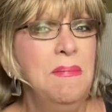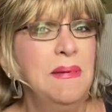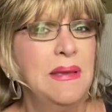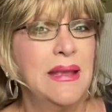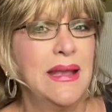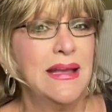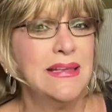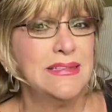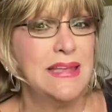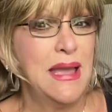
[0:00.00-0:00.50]

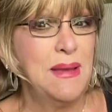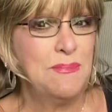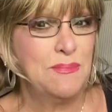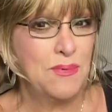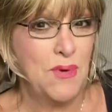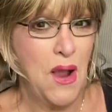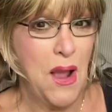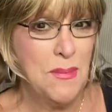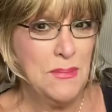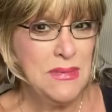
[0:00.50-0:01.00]
because I
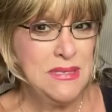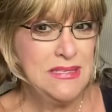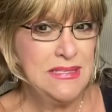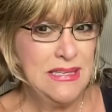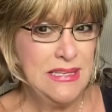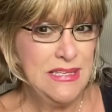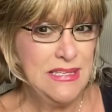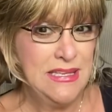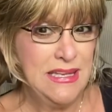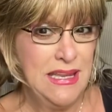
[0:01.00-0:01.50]
promised
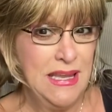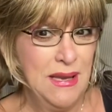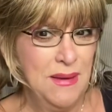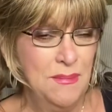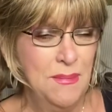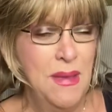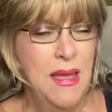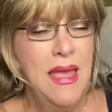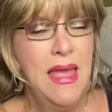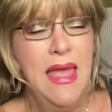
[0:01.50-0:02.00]
it to
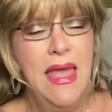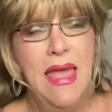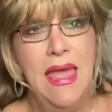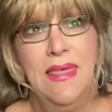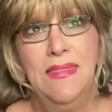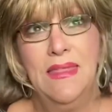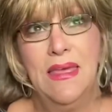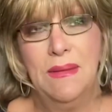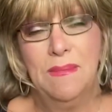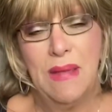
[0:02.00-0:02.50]
him.
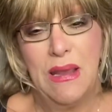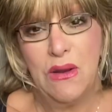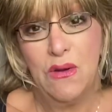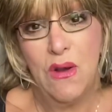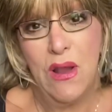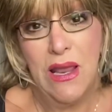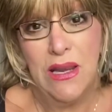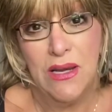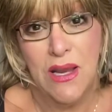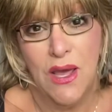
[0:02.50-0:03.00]
And then my
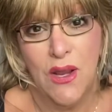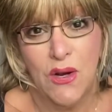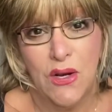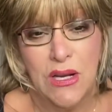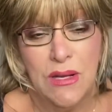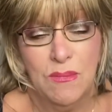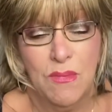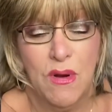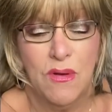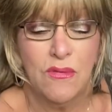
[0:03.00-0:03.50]
granddaughter
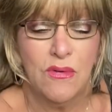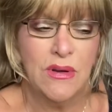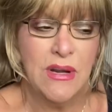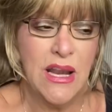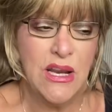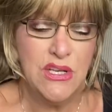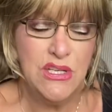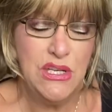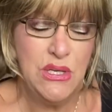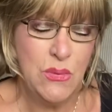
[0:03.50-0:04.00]
come over. Now
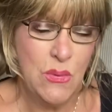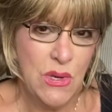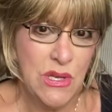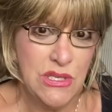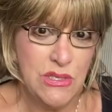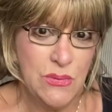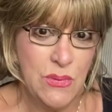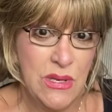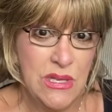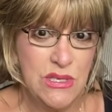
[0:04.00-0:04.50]
she
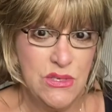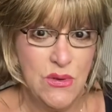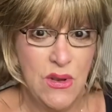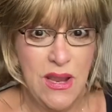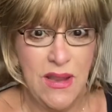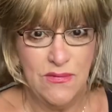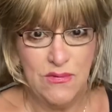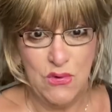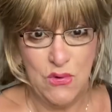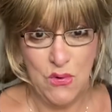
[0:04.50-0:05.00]
wants one, so I
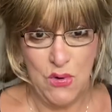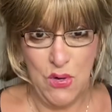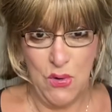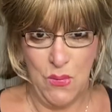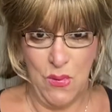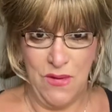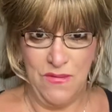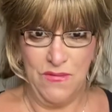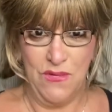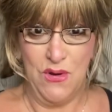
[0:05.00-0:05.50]
have to order
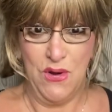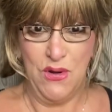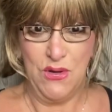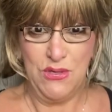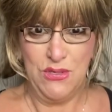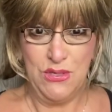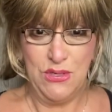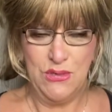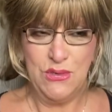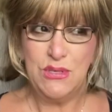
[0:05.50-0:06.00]
one for her
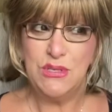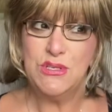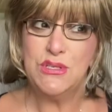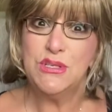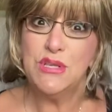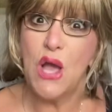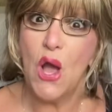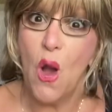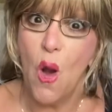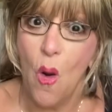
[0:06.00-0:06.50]
too.
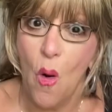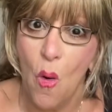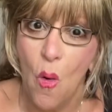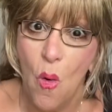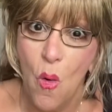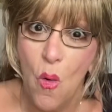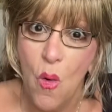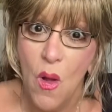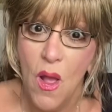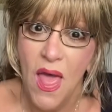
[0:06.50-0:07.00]

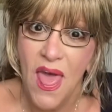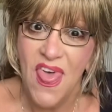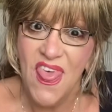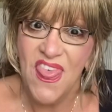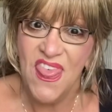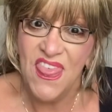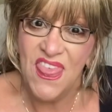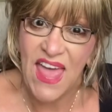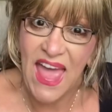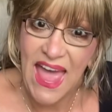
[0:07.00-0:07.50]
So
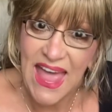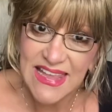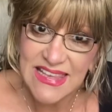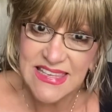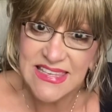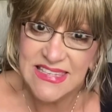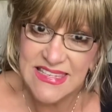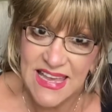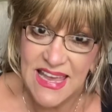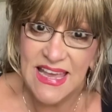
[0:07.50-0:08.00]
that
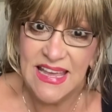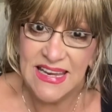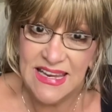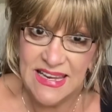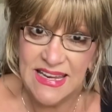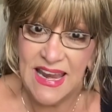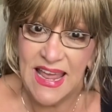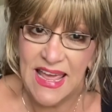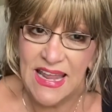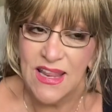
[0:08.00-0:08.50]
said
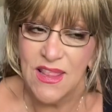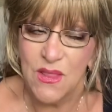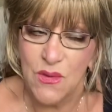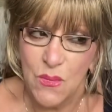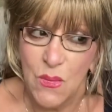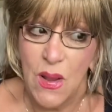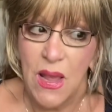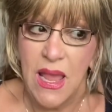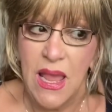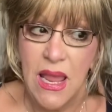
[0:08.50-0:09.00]
and out of the
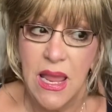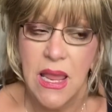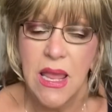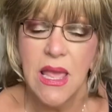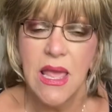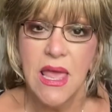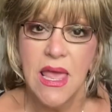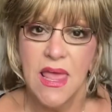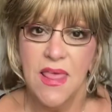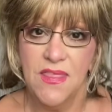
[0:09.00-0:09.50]
way,
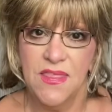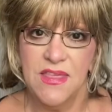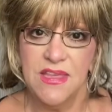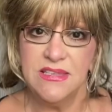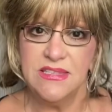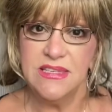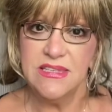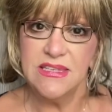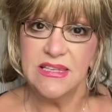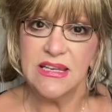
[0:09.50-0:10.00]

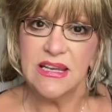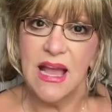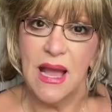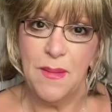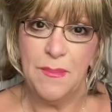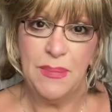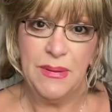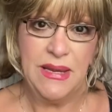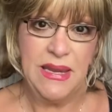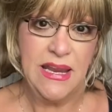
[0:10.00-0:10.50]
this is a
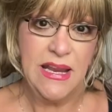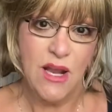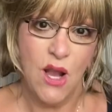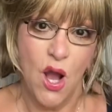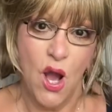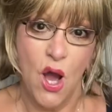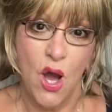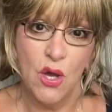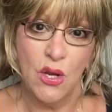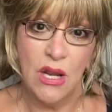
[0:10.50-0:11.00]
company
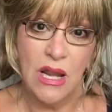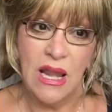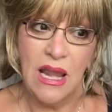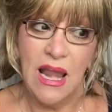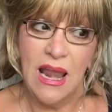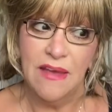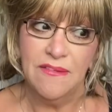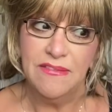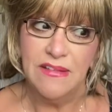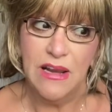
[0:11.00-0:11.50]
called
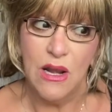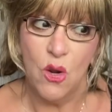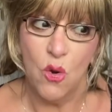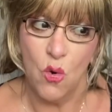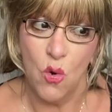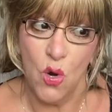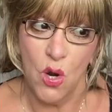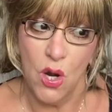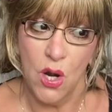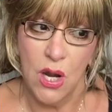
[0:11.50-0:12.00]
Lovey,
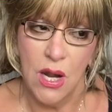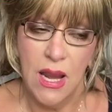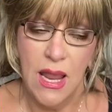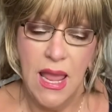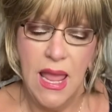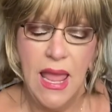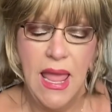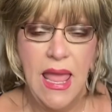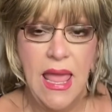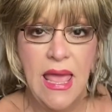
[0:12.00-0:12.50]
Love.
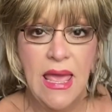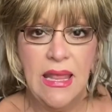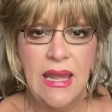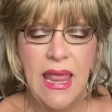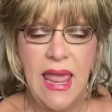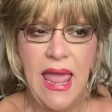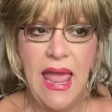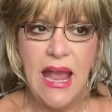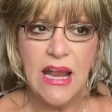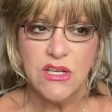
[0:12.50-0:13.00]
And
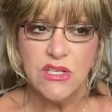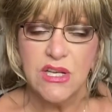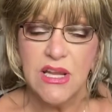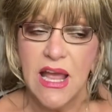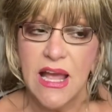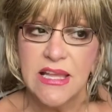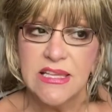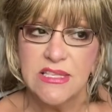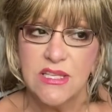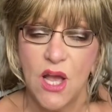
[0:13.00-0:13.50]
actually,
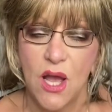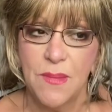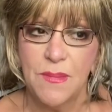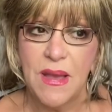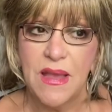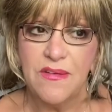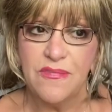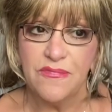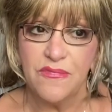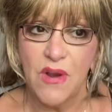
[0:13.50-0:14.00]
I saw
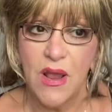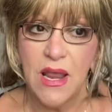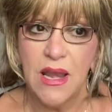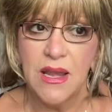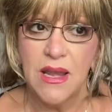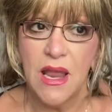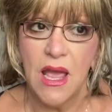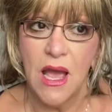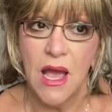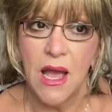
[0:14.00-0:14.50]
my
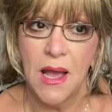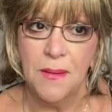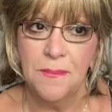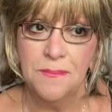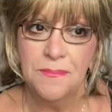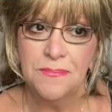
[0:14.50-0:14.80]
friend uh,